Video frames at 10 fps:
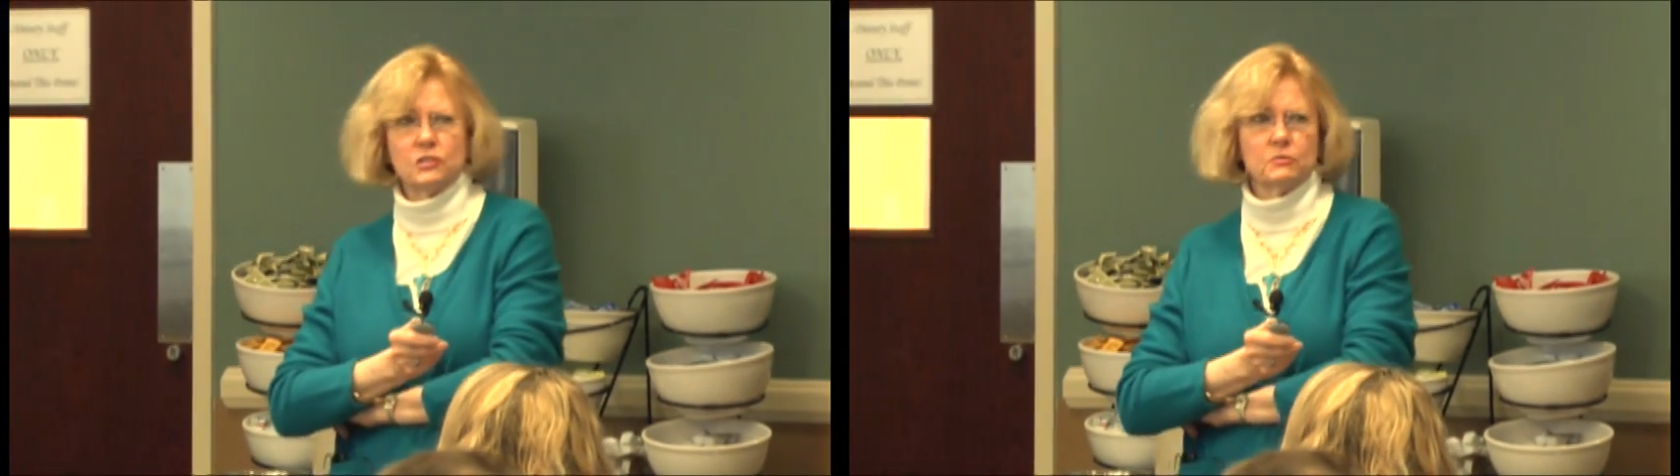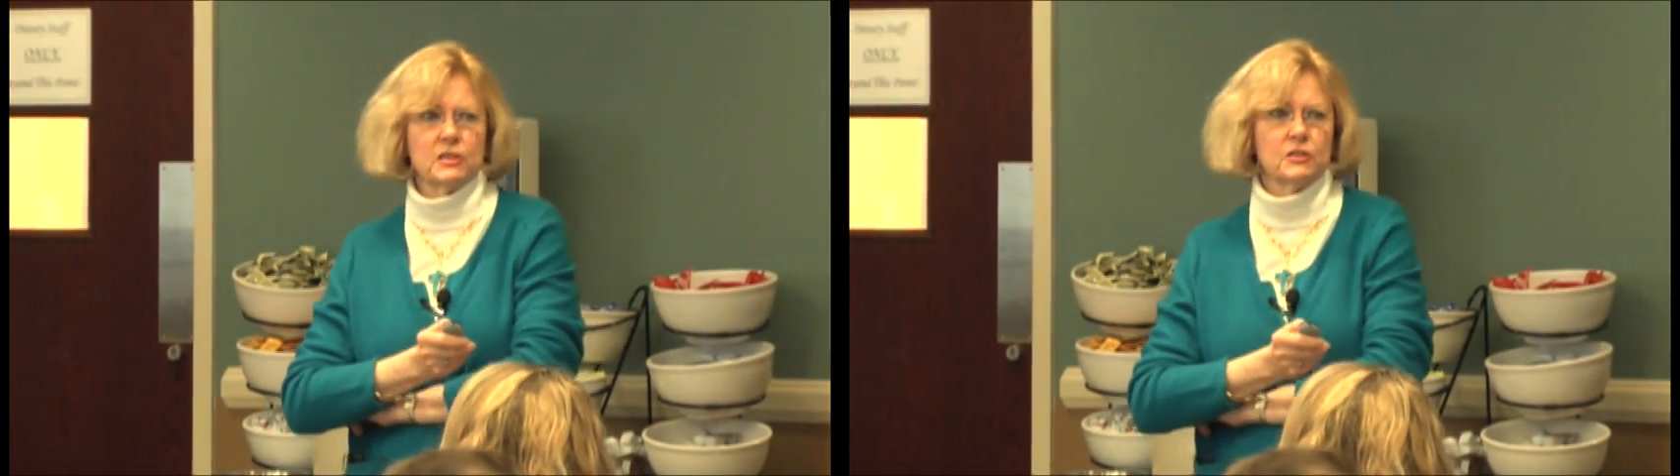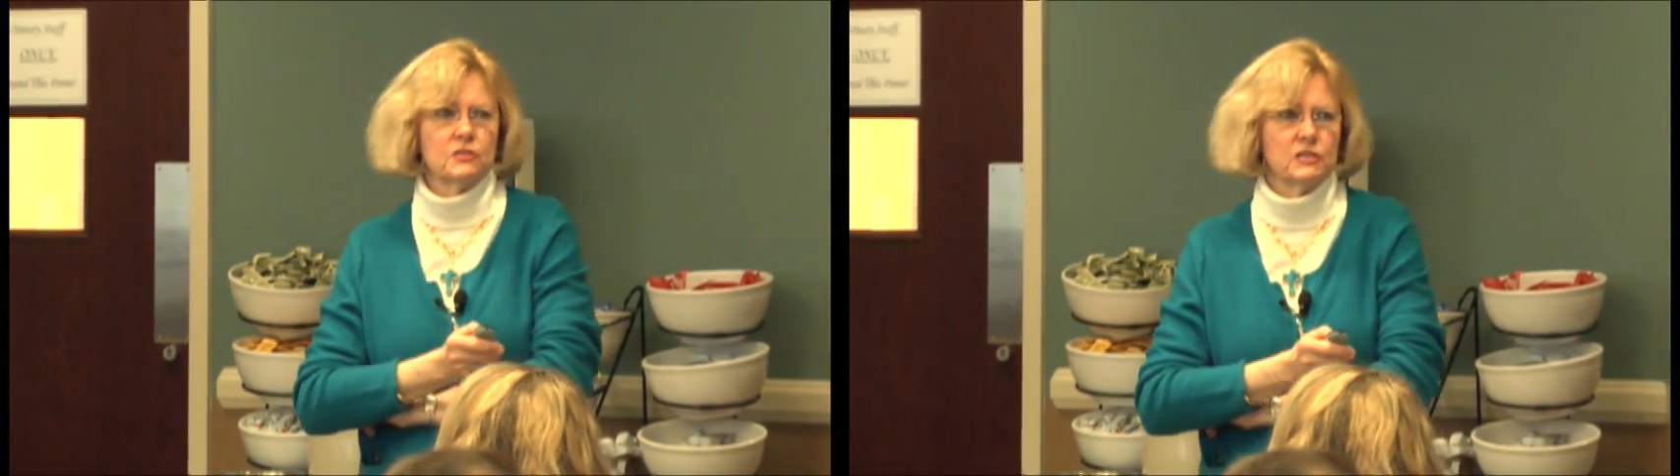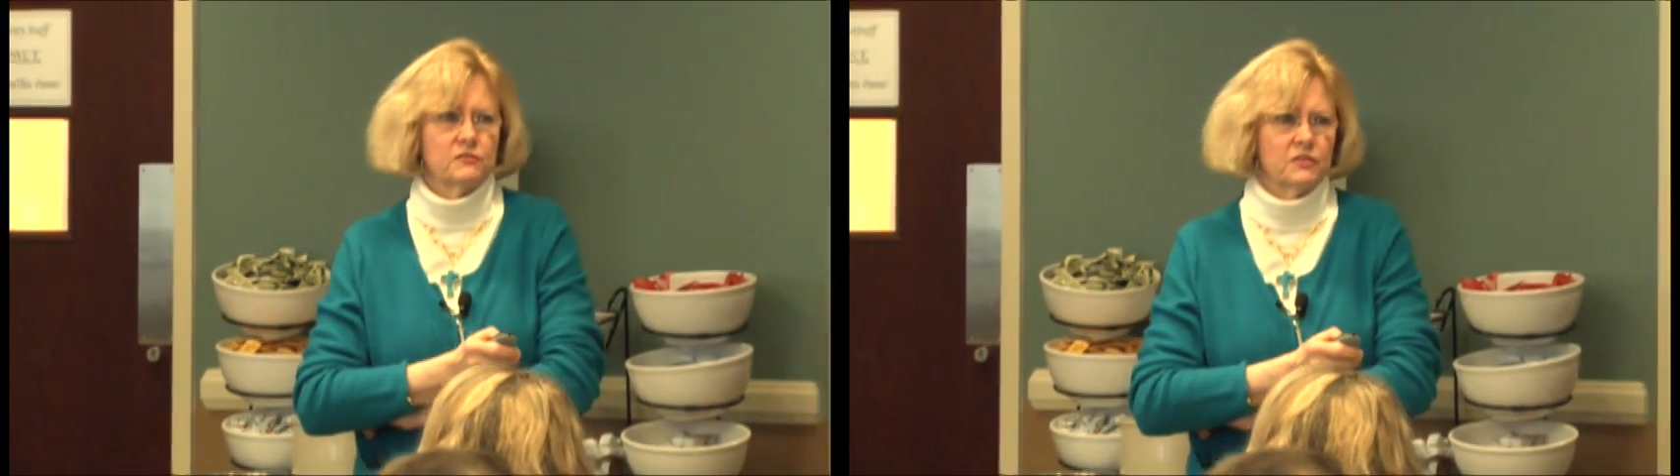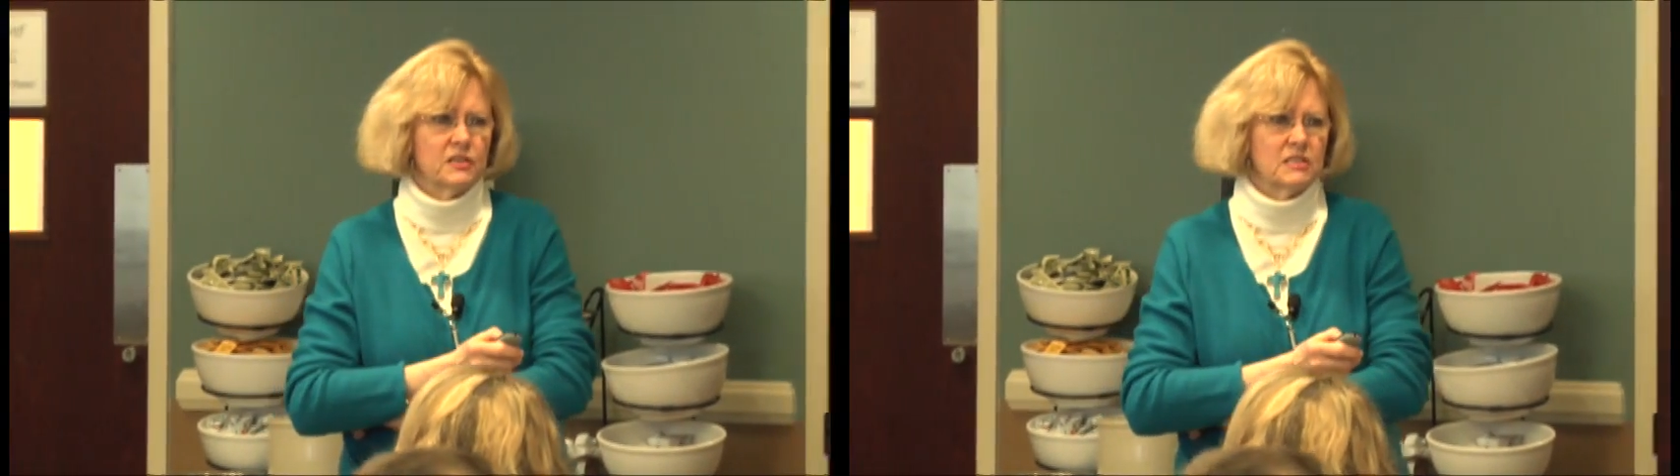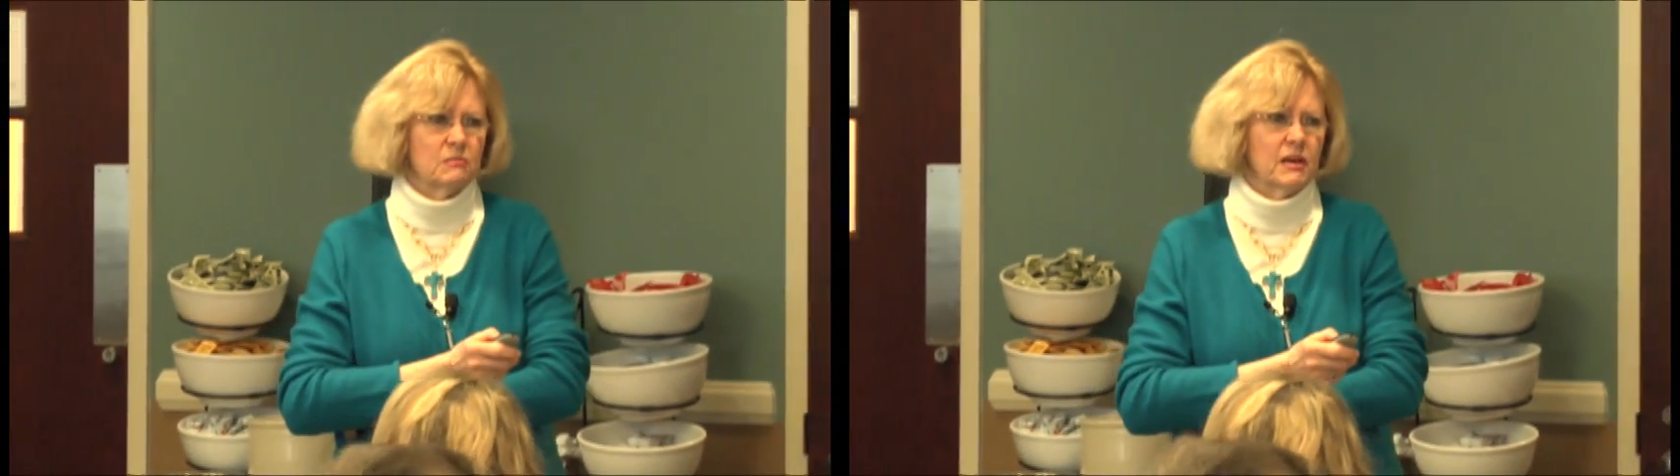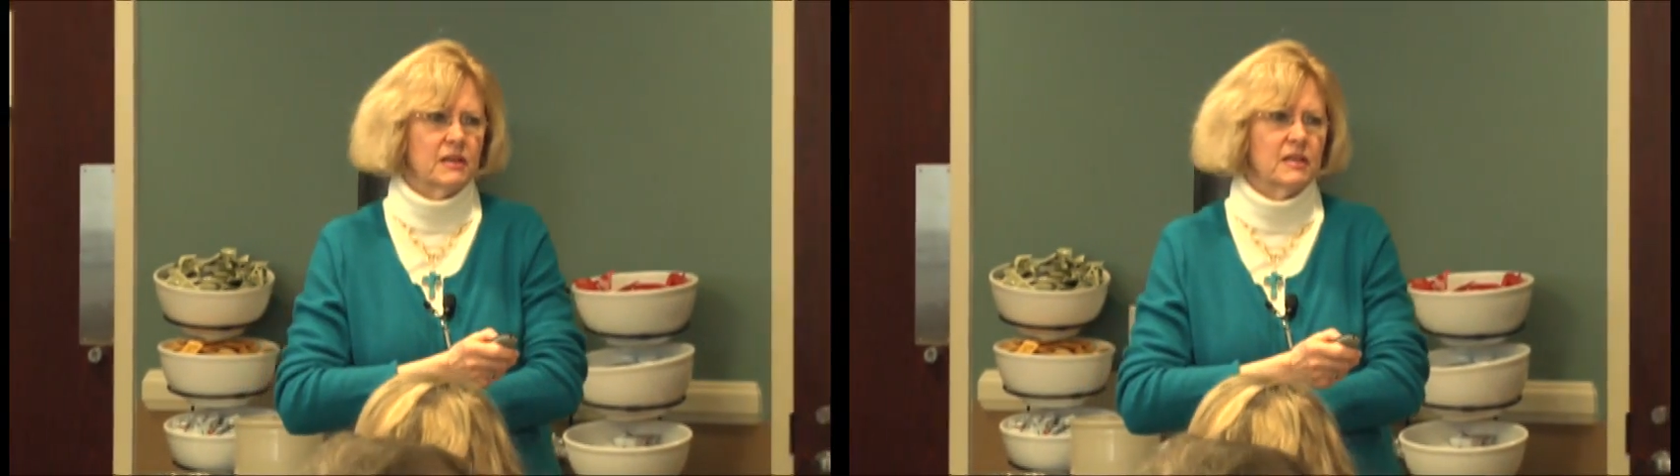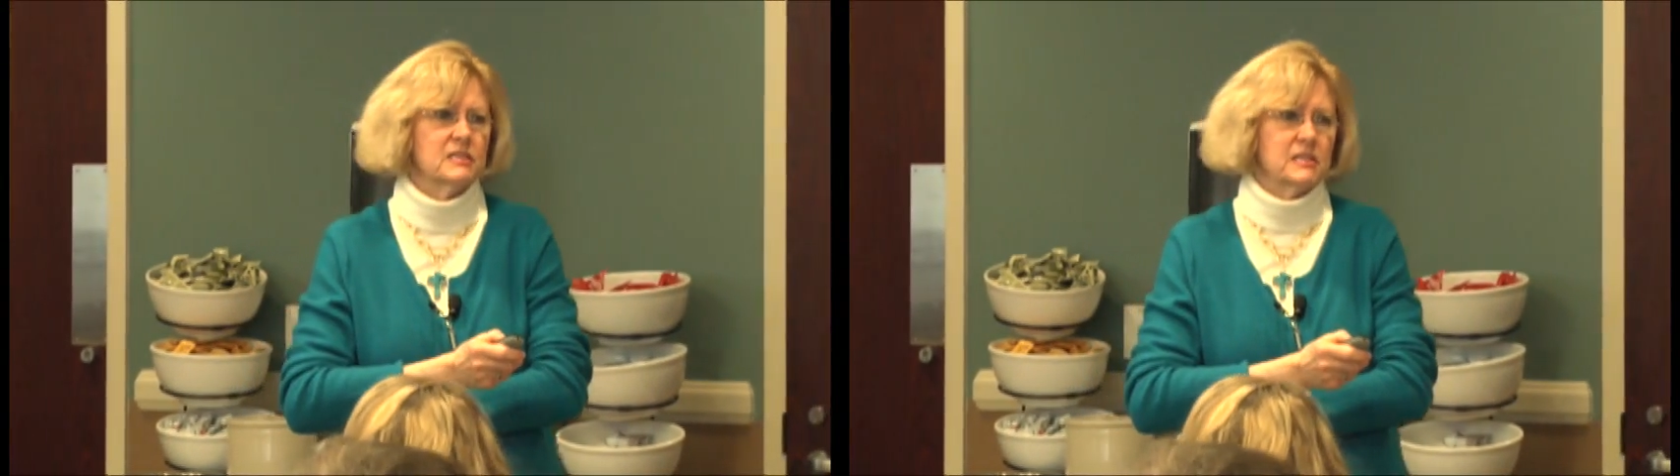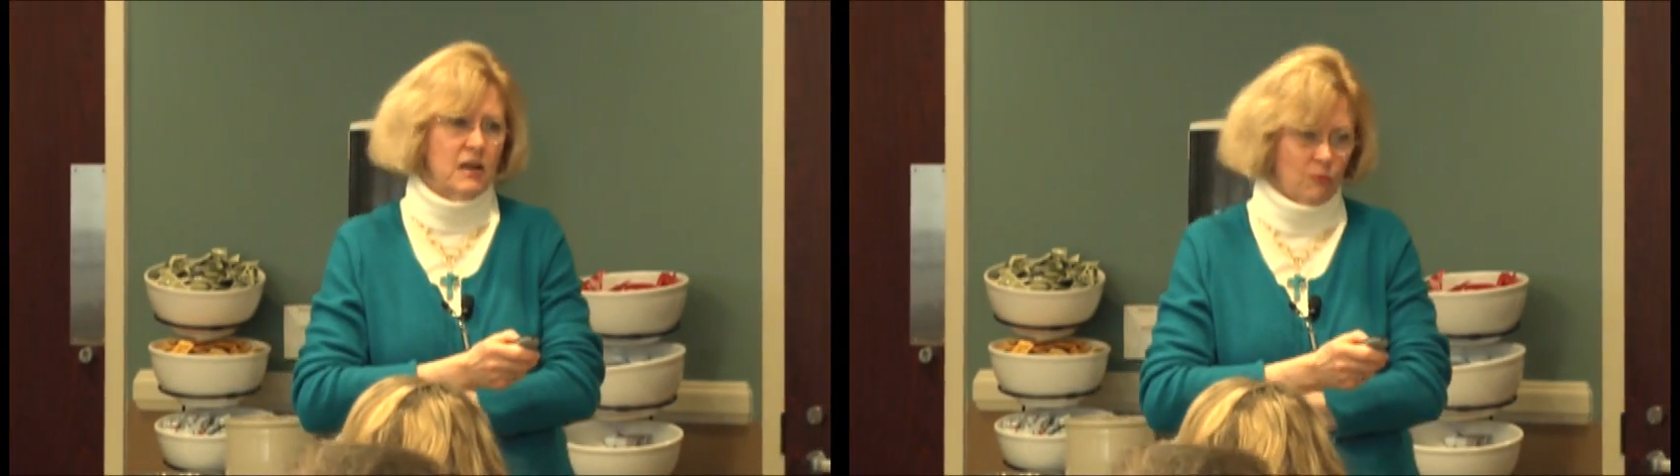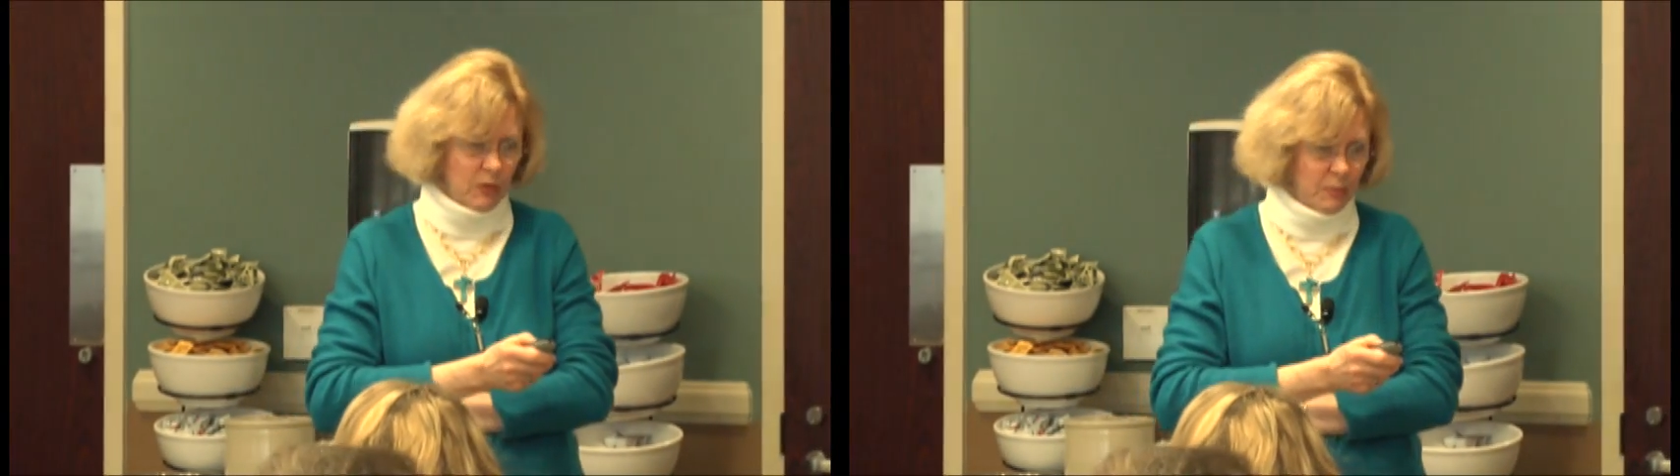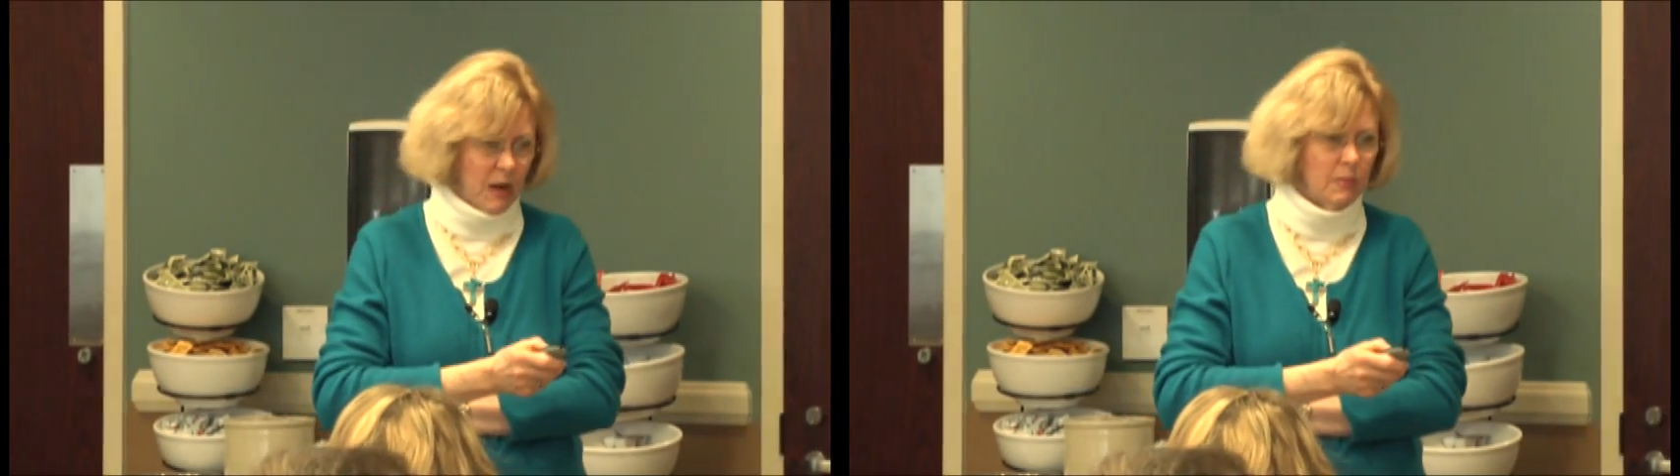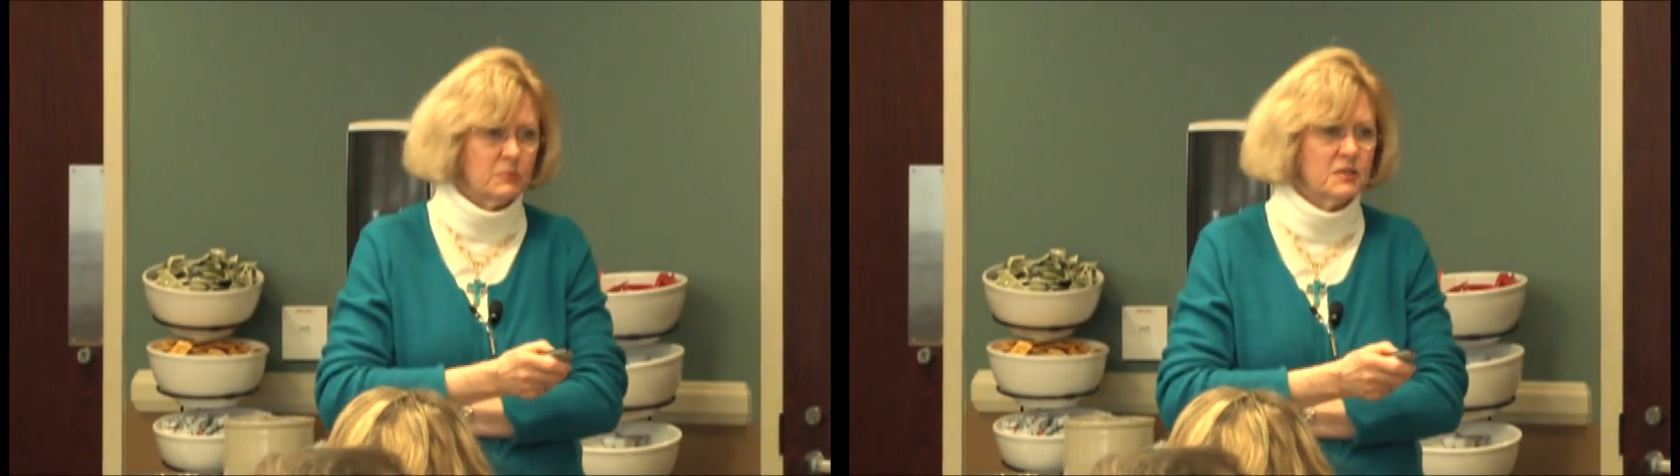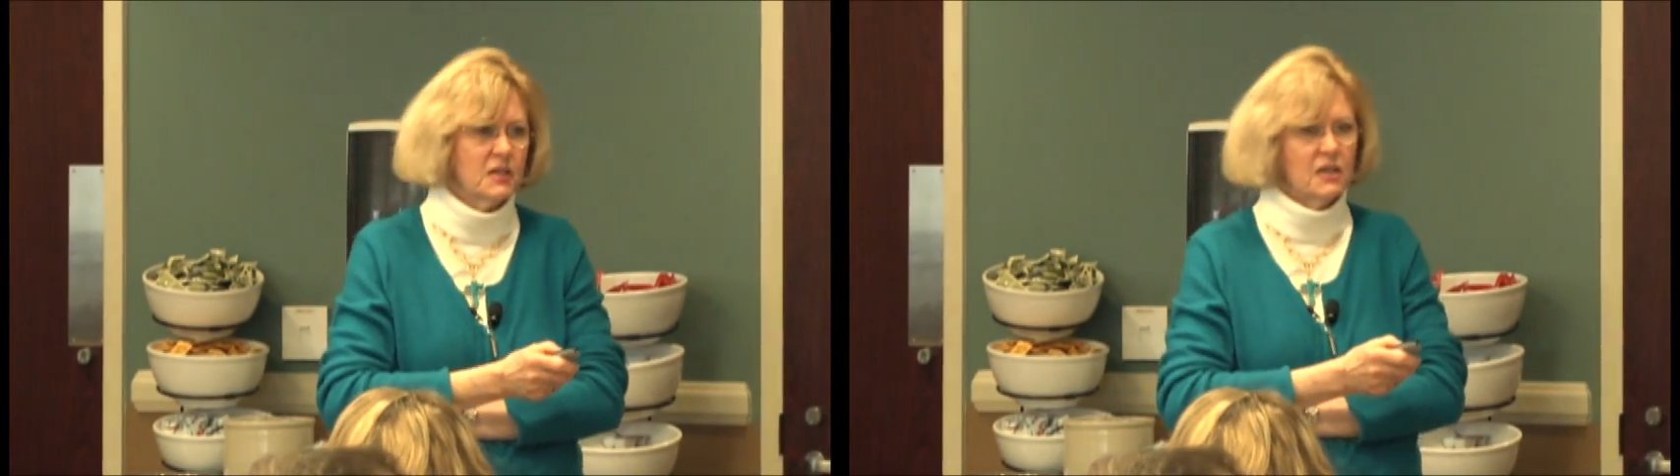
is really no different than somebody that has thyroid problems,